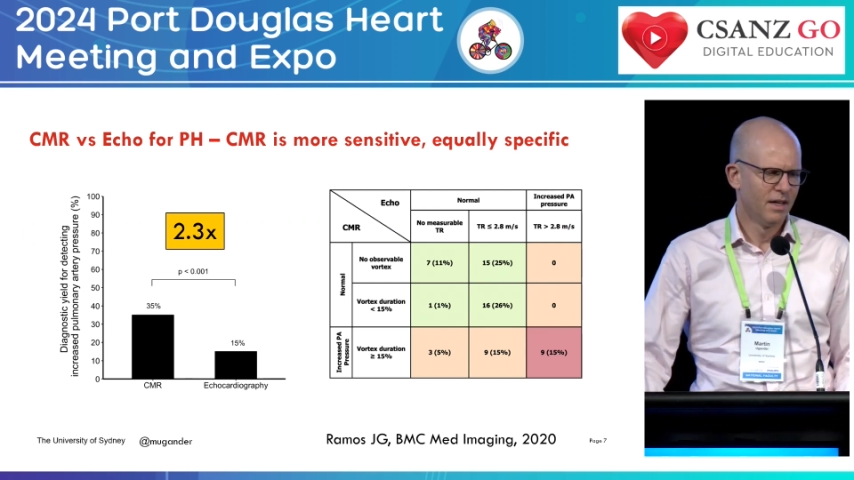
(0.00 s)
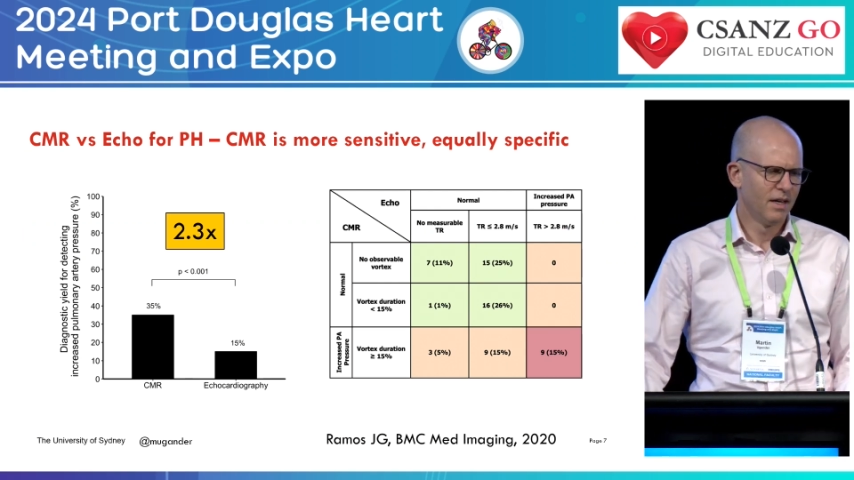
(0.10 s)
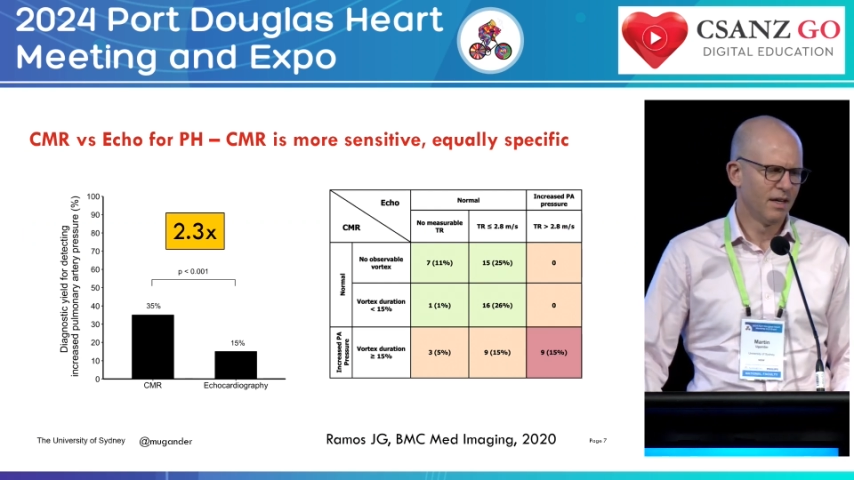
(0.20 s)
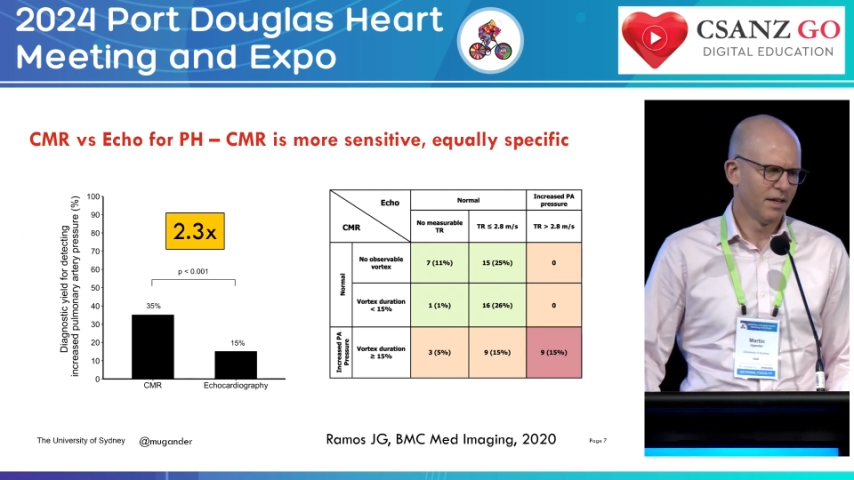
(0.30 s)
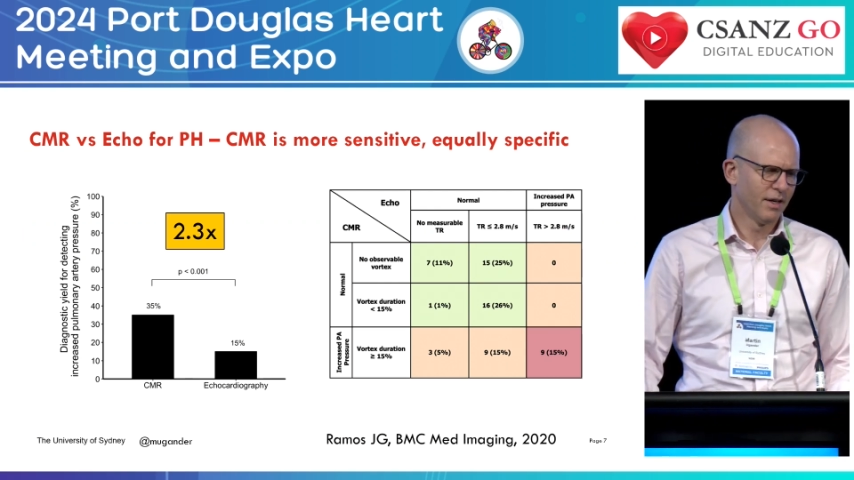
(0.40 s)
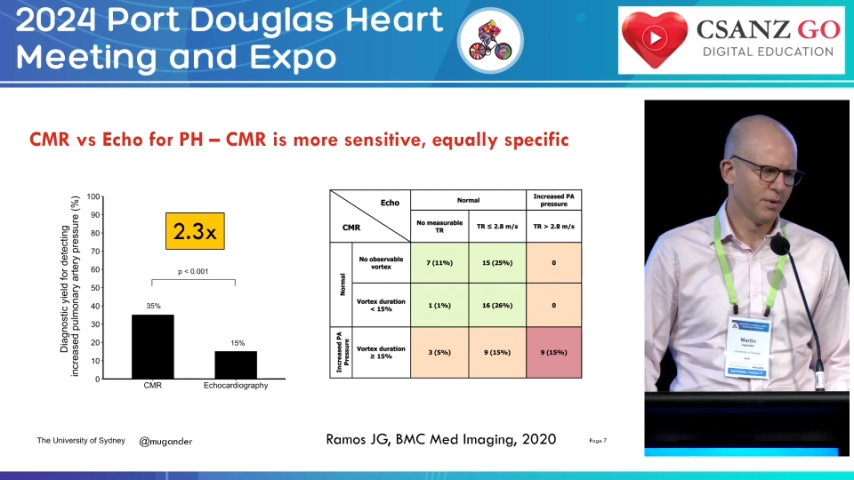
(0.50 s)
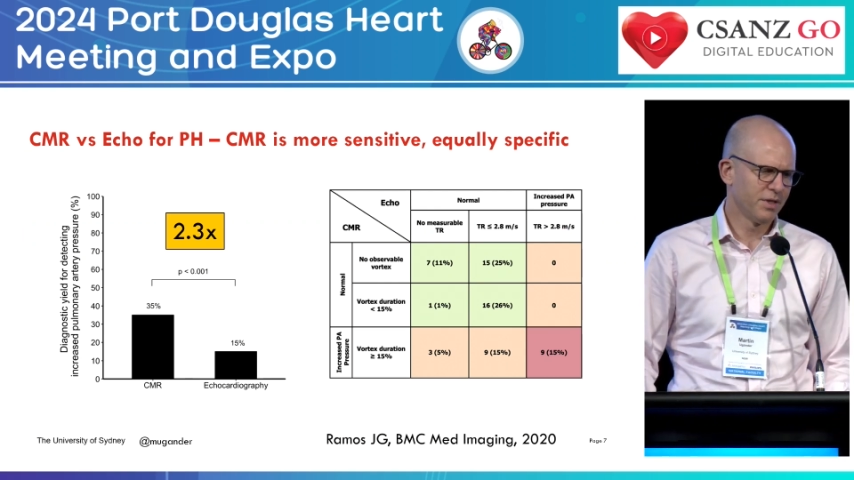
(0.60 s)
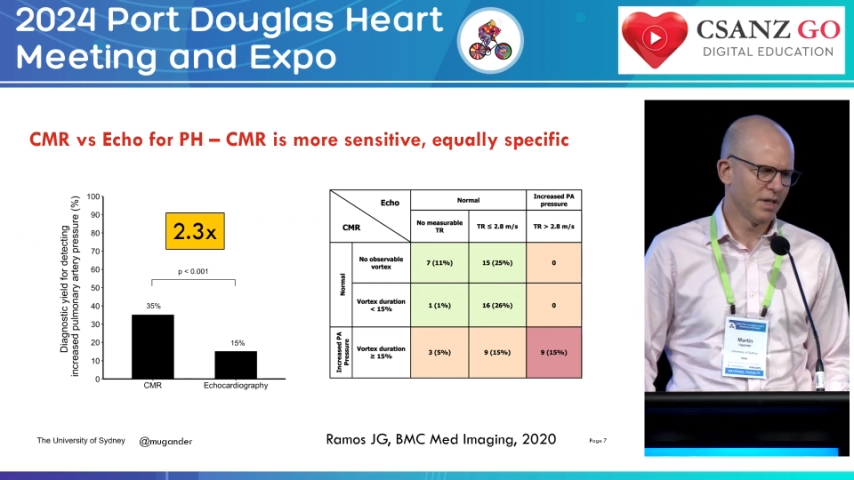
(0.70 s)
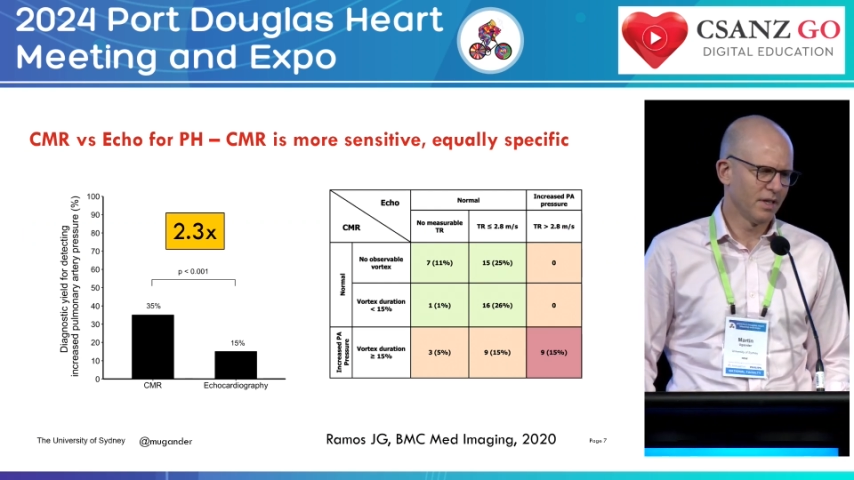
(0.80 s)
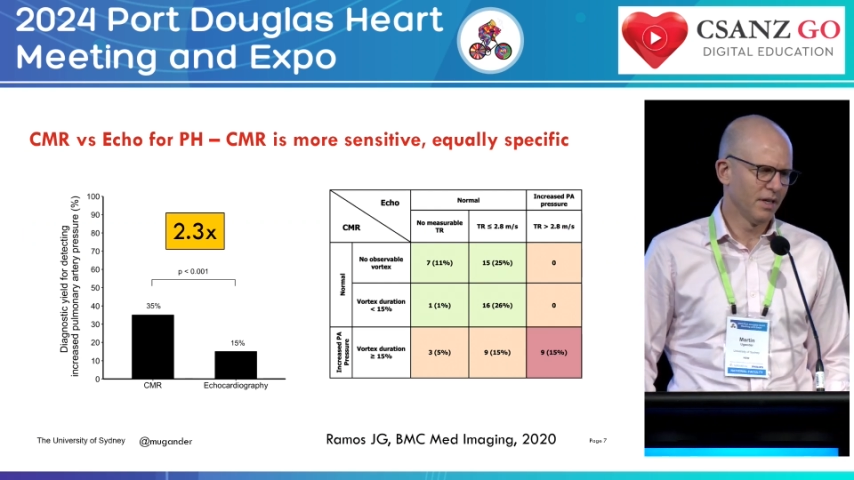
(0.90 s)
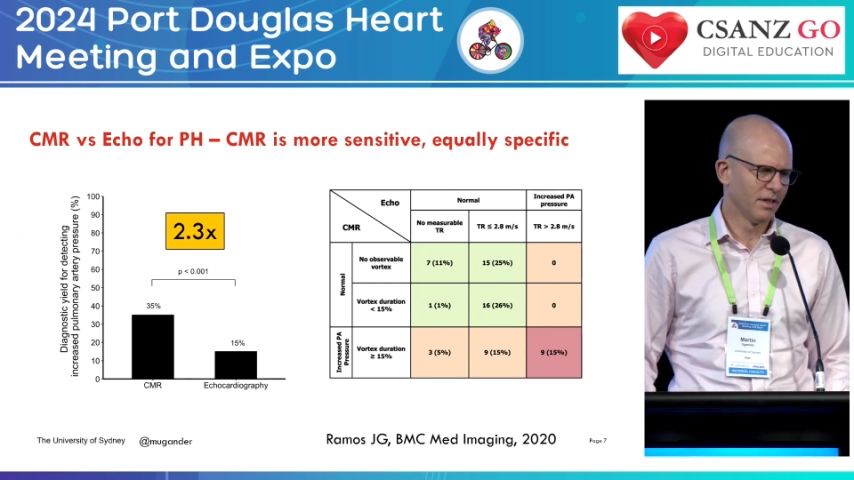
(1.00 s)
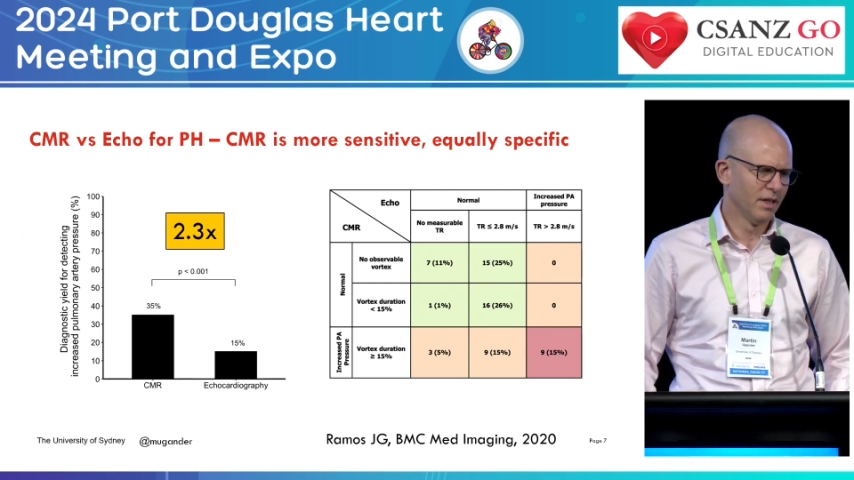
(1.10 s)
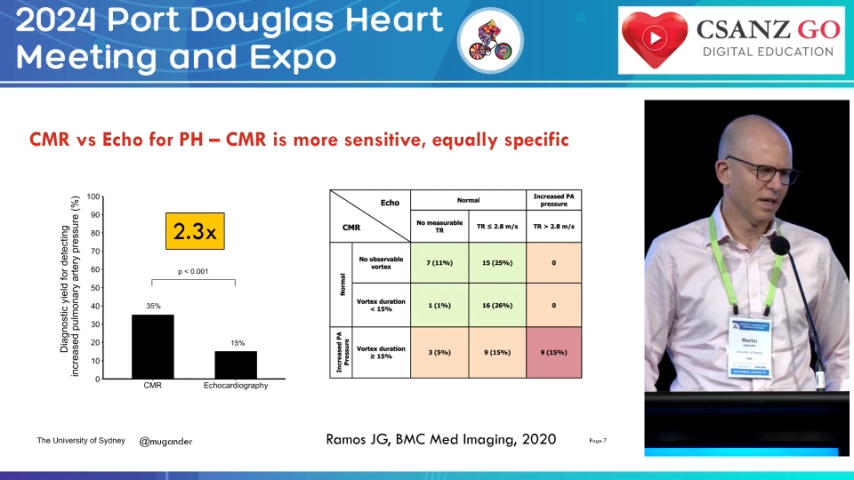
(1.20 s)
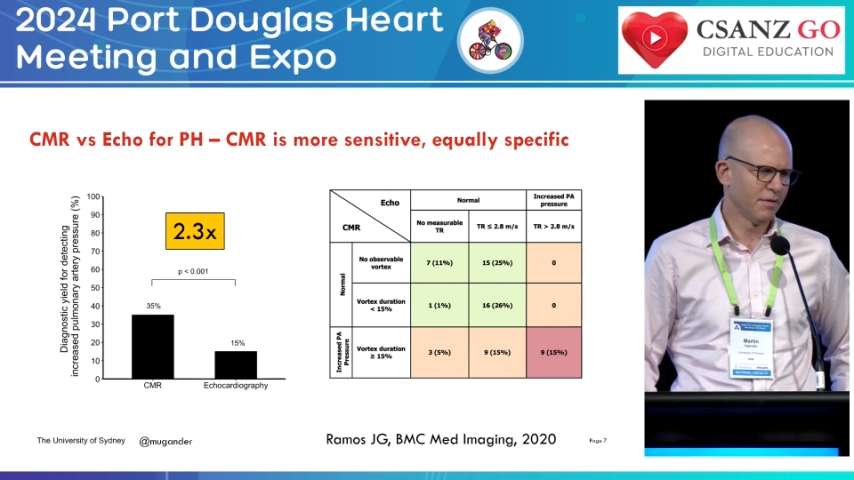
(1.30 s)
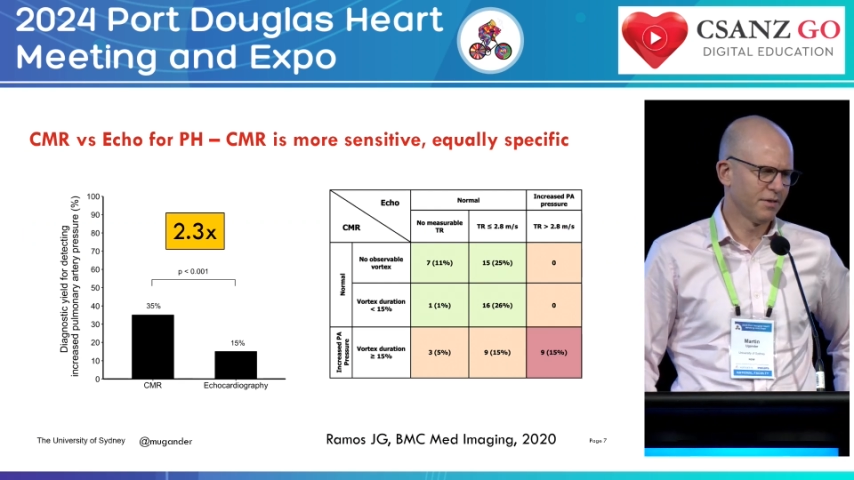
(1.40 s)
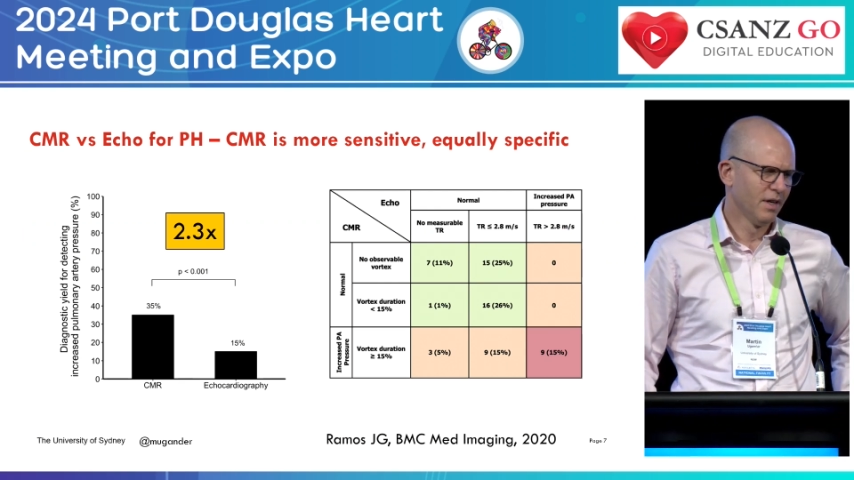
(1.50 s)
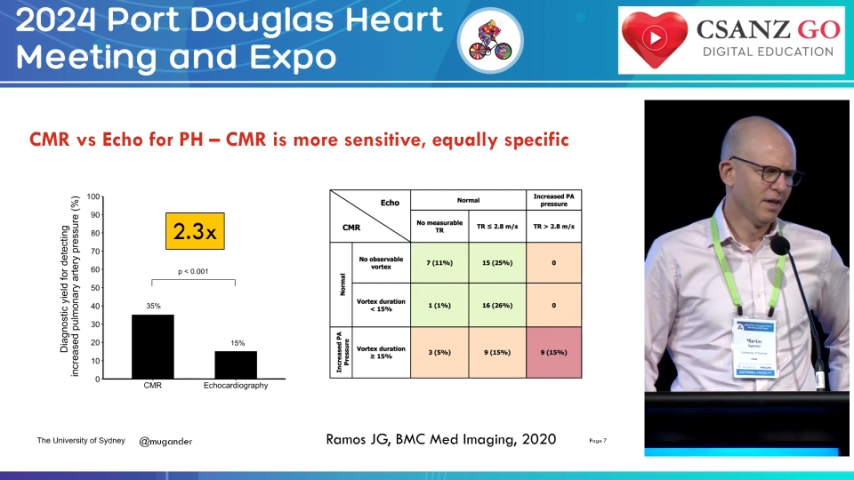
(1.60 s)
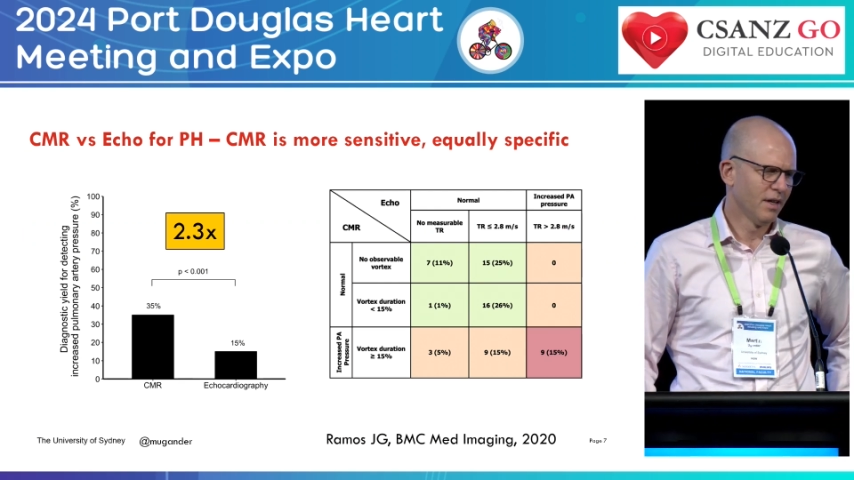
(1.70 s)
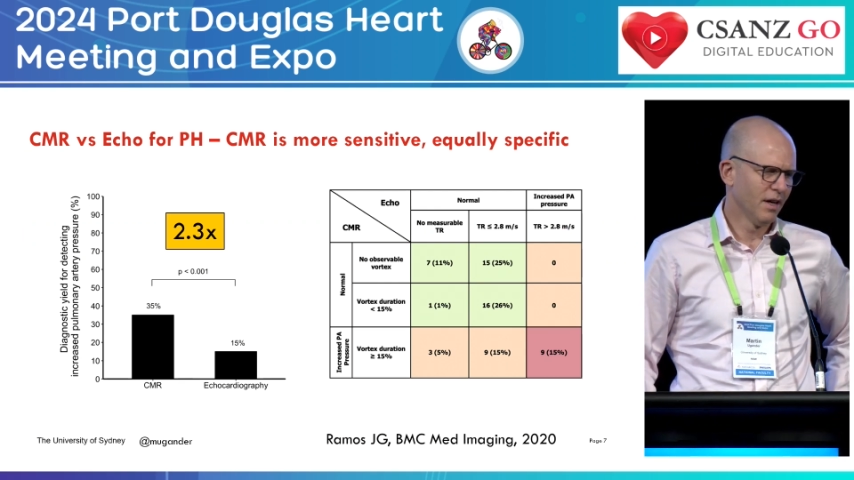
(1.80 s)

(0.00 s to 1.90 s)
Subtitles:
Here we see on the left,